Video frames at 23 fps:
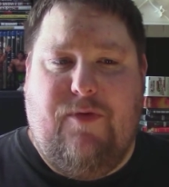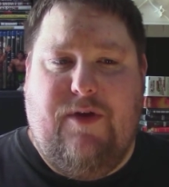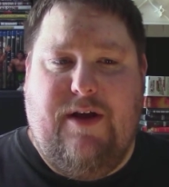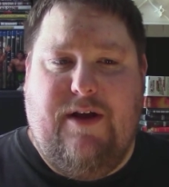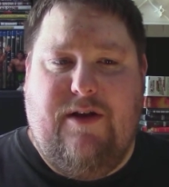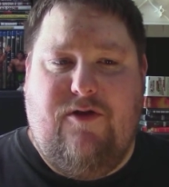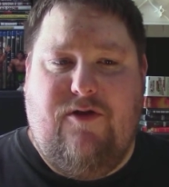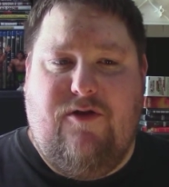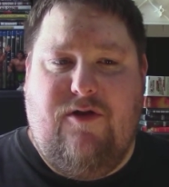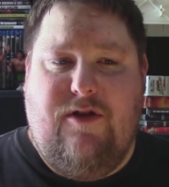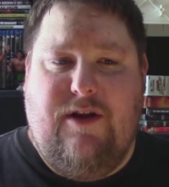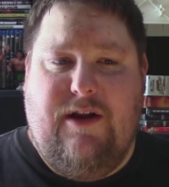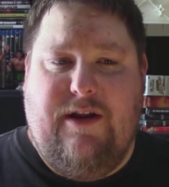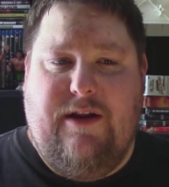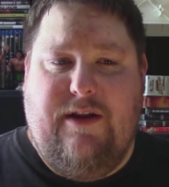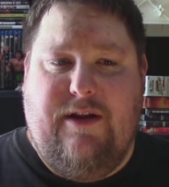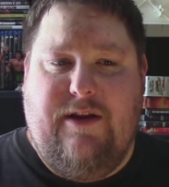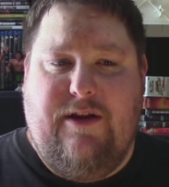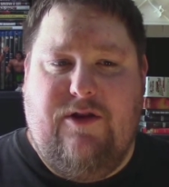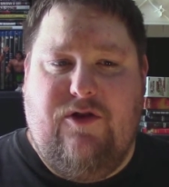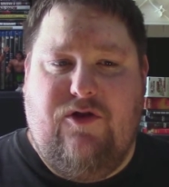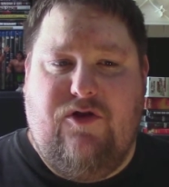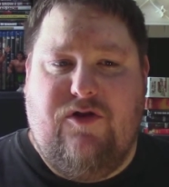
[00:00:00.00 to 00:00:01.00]
it
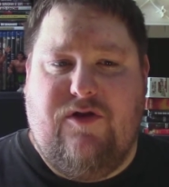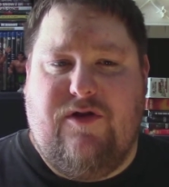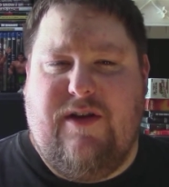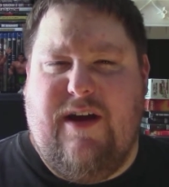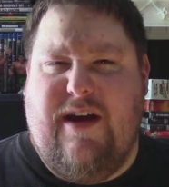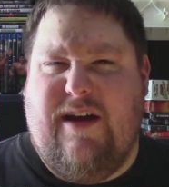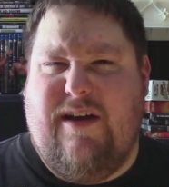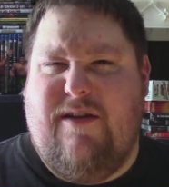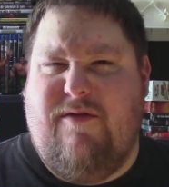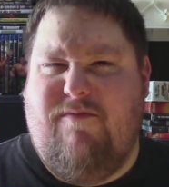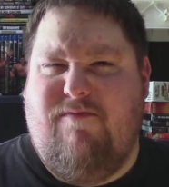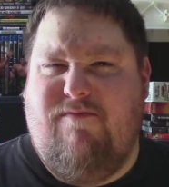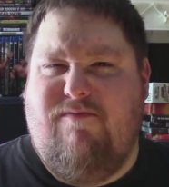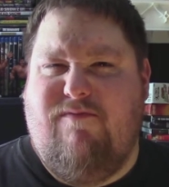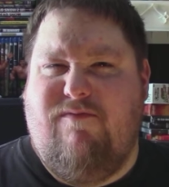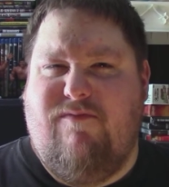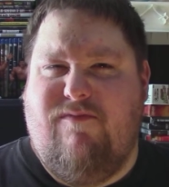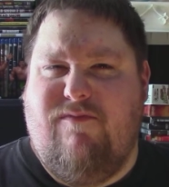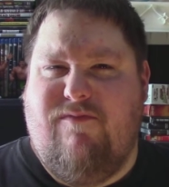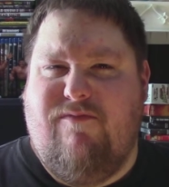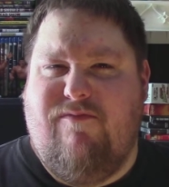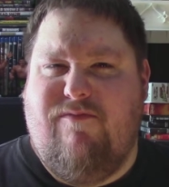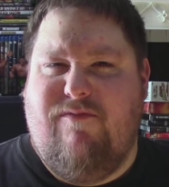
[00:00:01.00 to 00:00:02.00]
just, like,
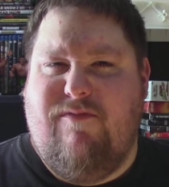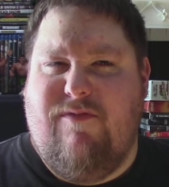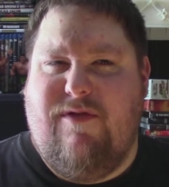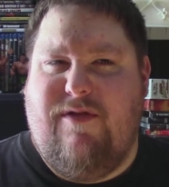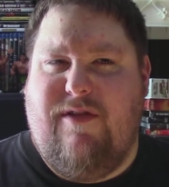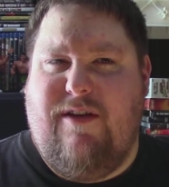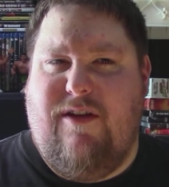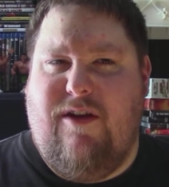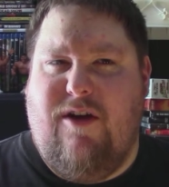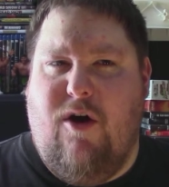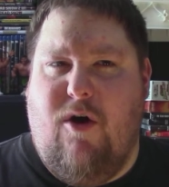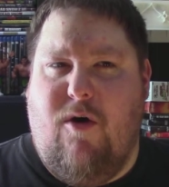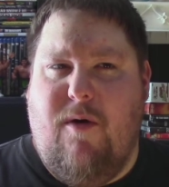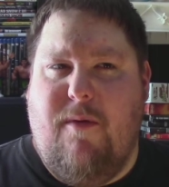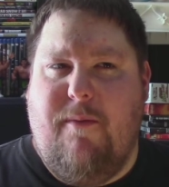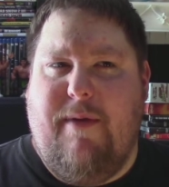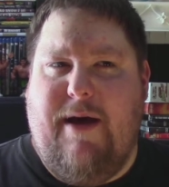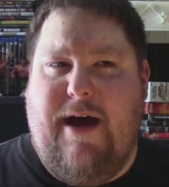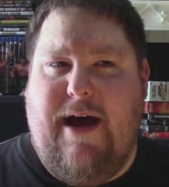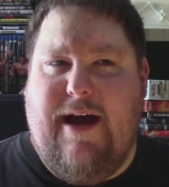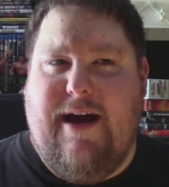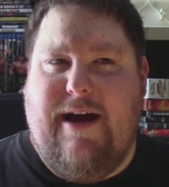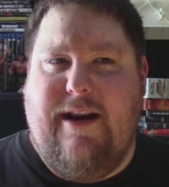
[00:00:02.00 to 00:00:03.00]

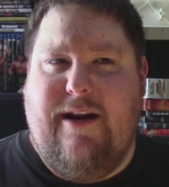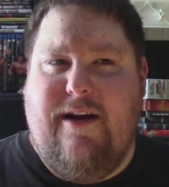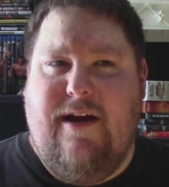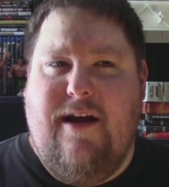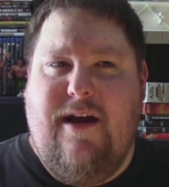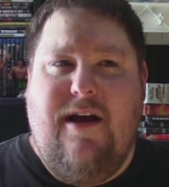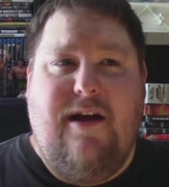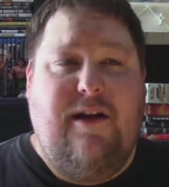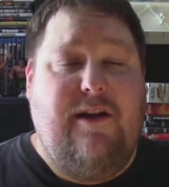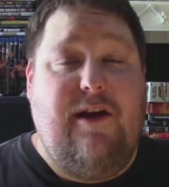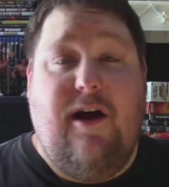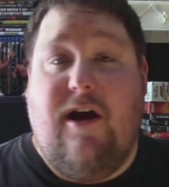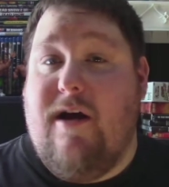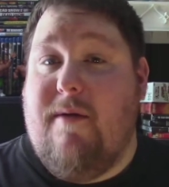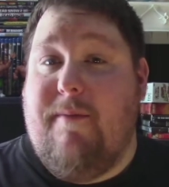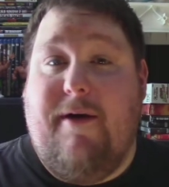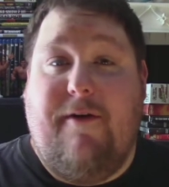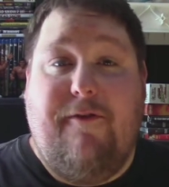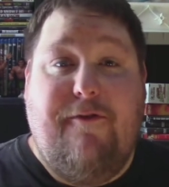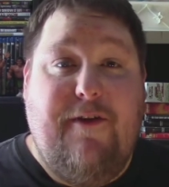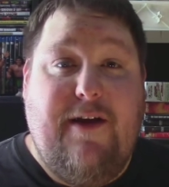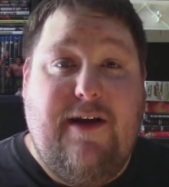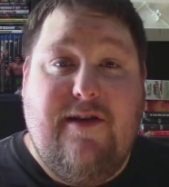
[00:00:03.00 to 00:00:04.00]
going back and talk
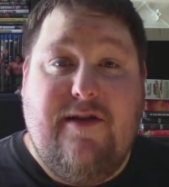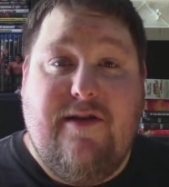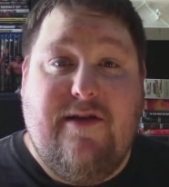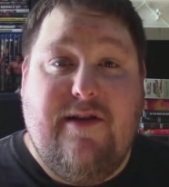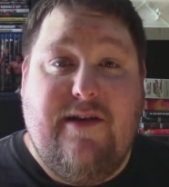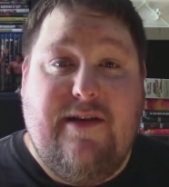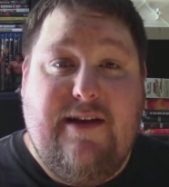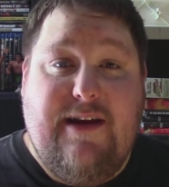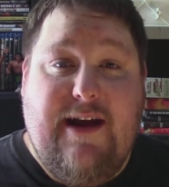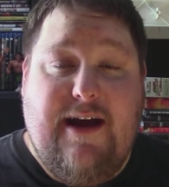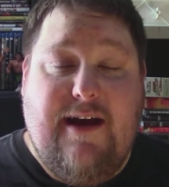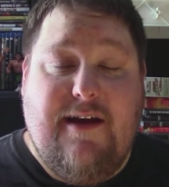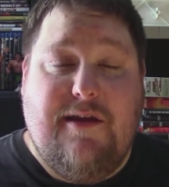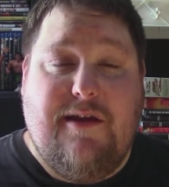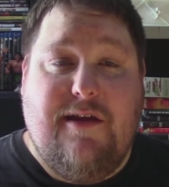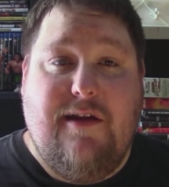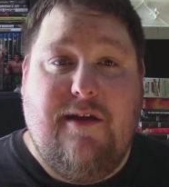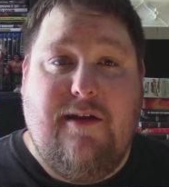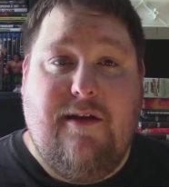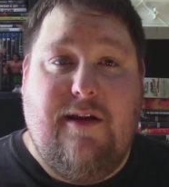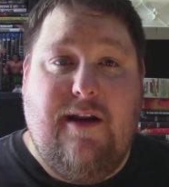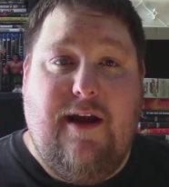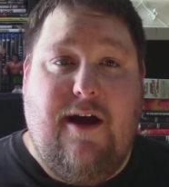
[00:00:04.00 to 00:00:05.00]
about Faces of
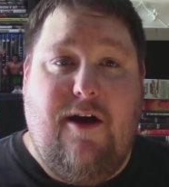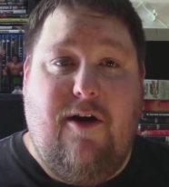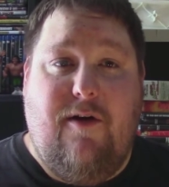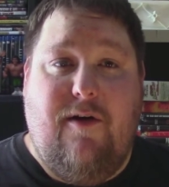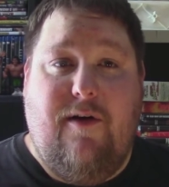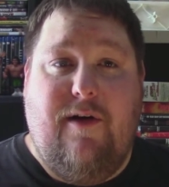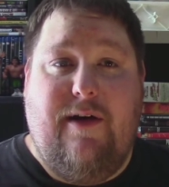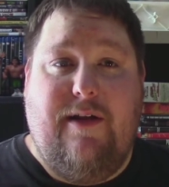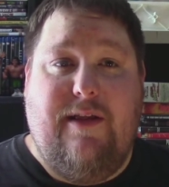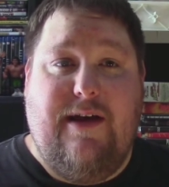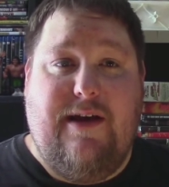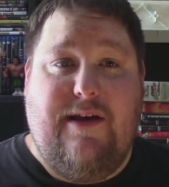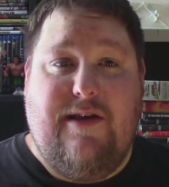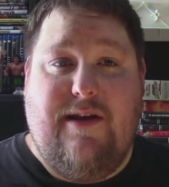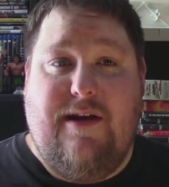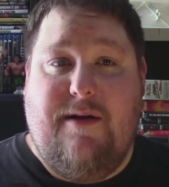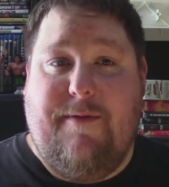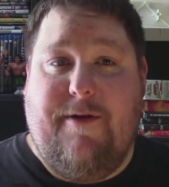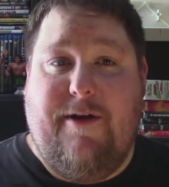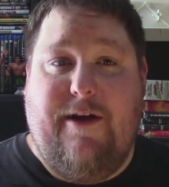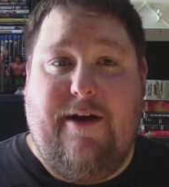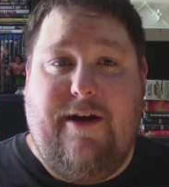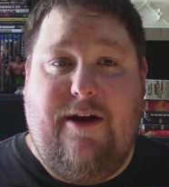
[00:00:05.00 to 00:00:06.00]
Death. Now, they
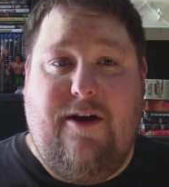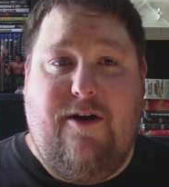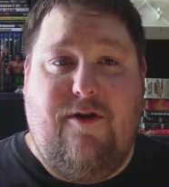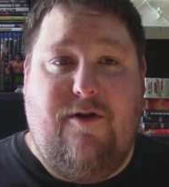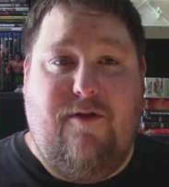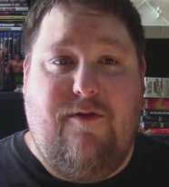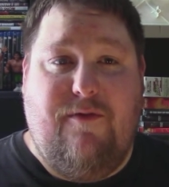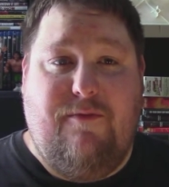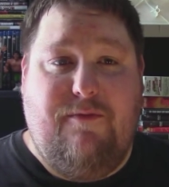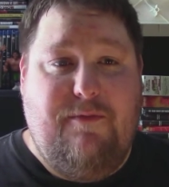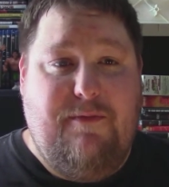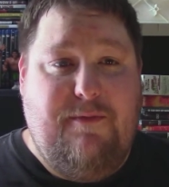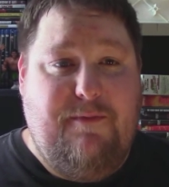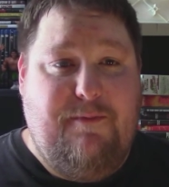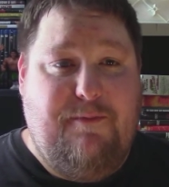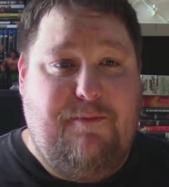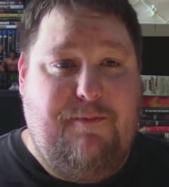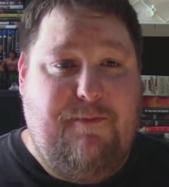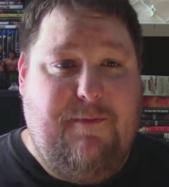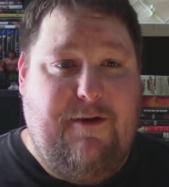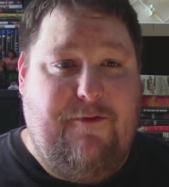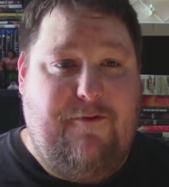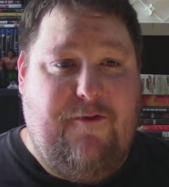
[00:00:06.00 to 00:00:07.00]
said about,
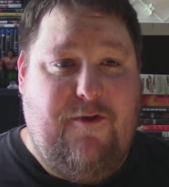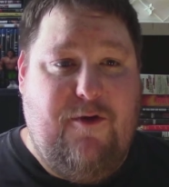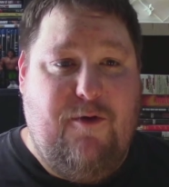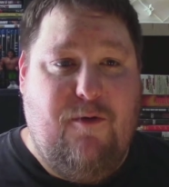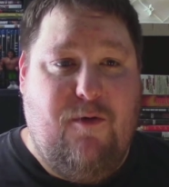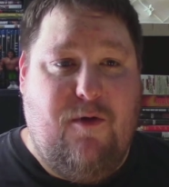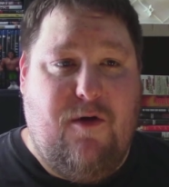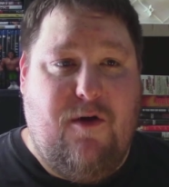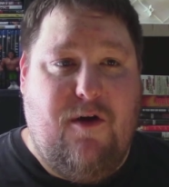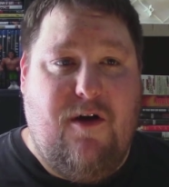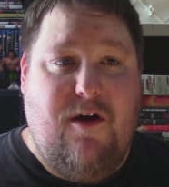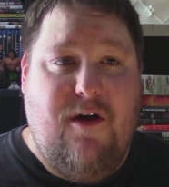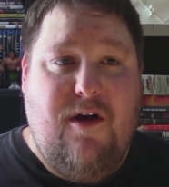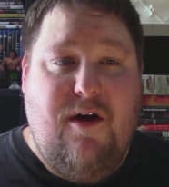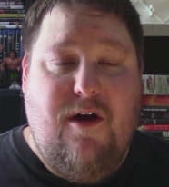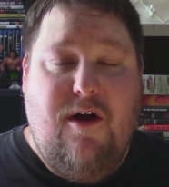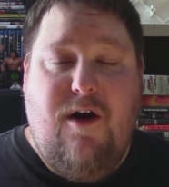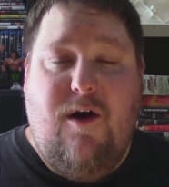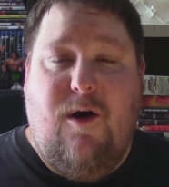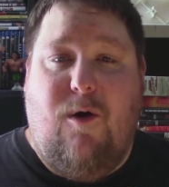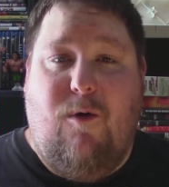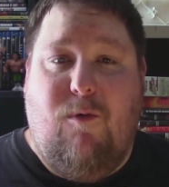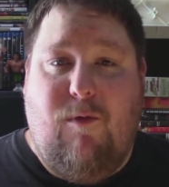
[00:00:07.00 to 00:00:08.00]
if you were
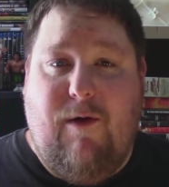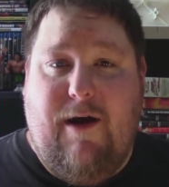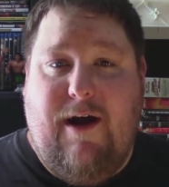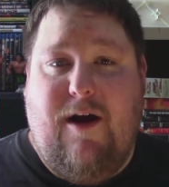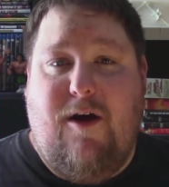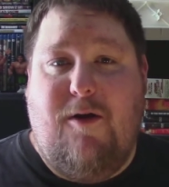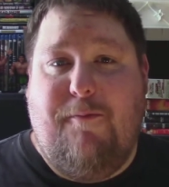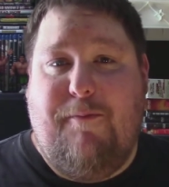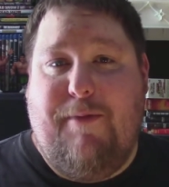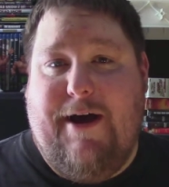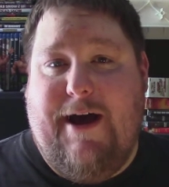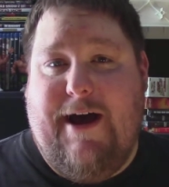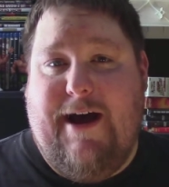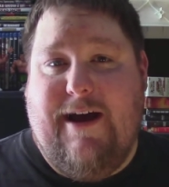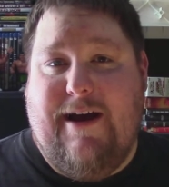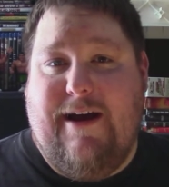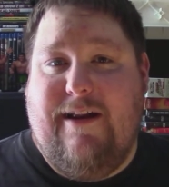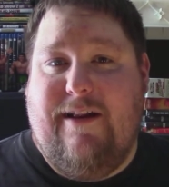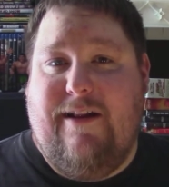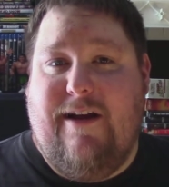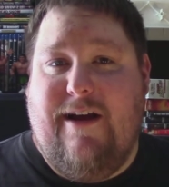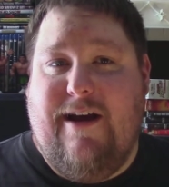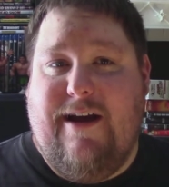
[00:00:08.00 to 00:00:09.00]
around
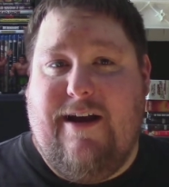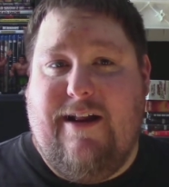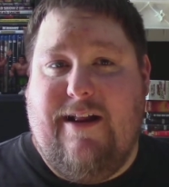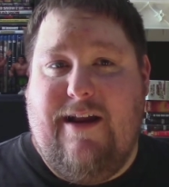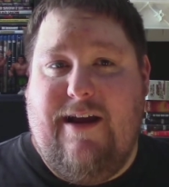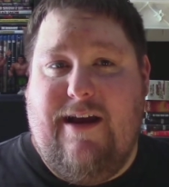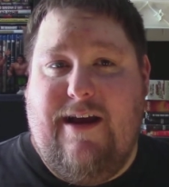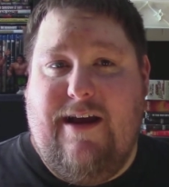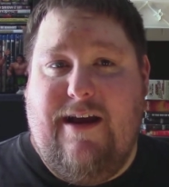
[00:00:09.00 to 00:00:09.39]
back in, I